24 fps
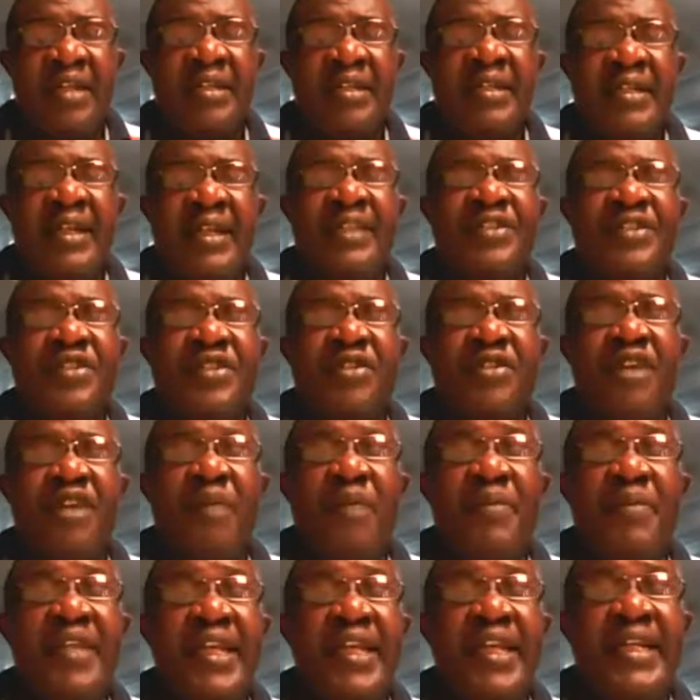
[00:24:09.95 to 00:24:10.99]
something they
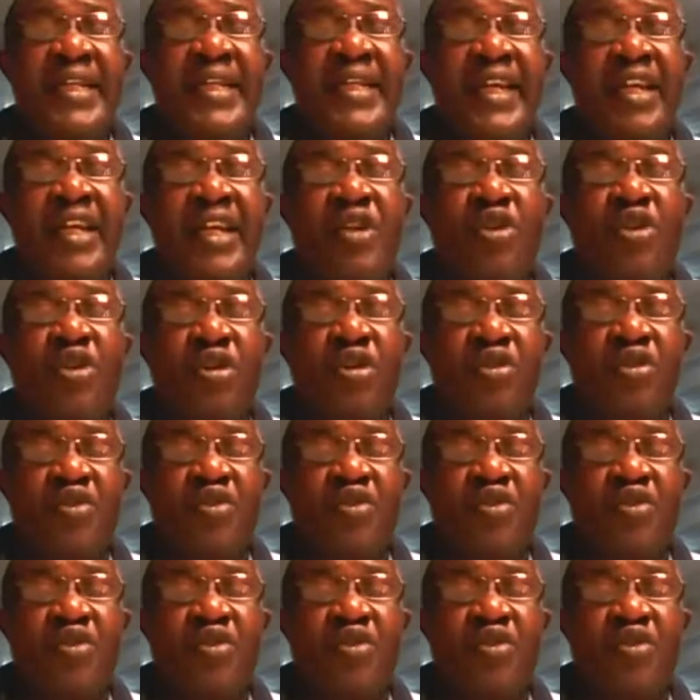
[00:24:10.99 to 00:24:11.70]
don't